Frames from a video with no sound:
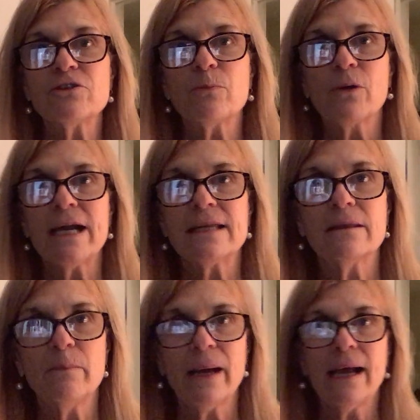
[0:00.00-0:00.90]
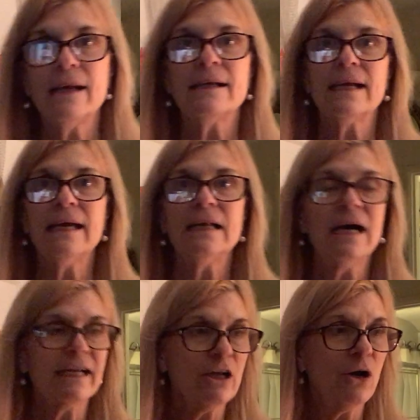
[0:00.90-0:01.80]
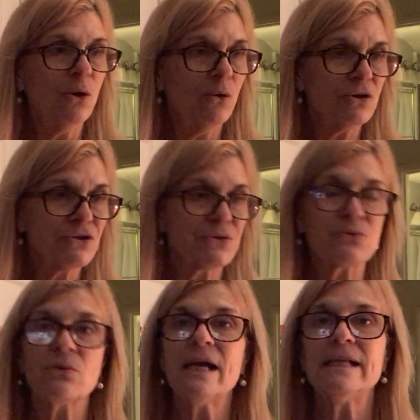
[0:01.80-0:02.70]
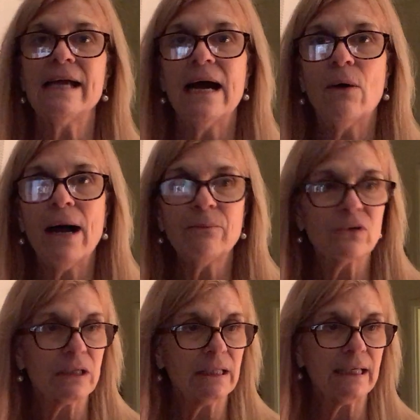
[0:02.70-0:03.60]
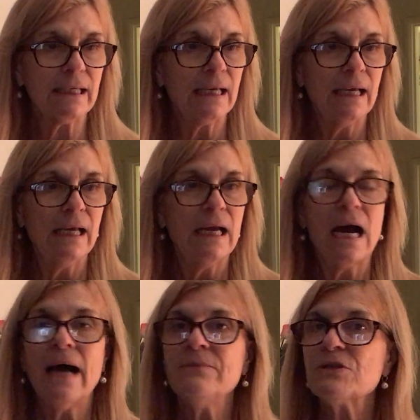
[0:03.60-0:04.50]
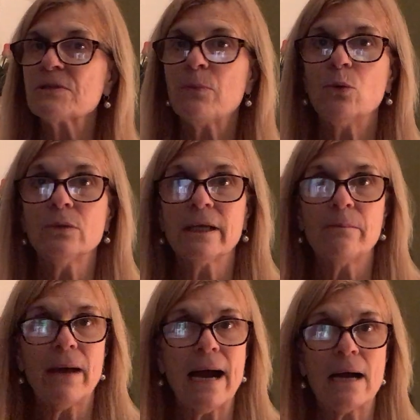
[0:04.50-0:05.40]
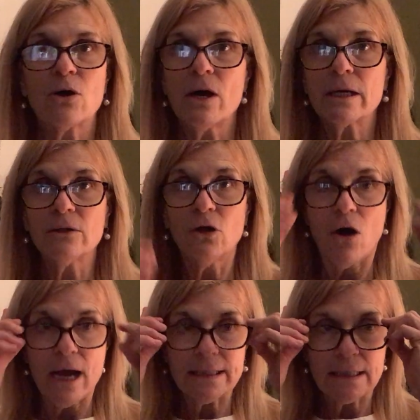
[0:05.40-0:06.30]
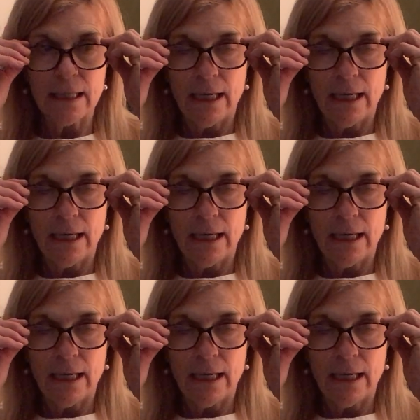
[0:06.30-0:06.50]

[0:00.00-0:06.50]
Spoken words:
to break the bank, and I know just right now I'm just pulling back on a lot.